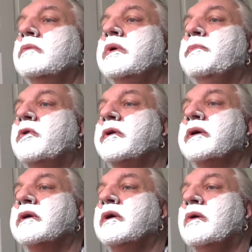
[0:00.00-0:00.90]
we bought
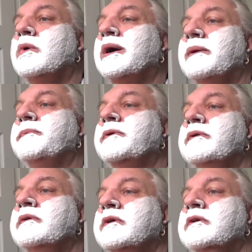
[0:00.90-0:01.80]
a co-op
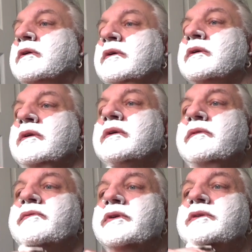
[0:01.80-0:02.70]
in
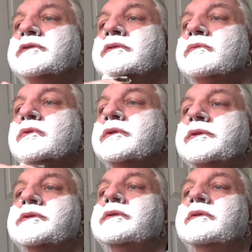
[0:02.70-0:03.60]
the village in the
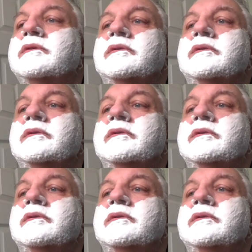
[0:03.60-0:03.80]
woods.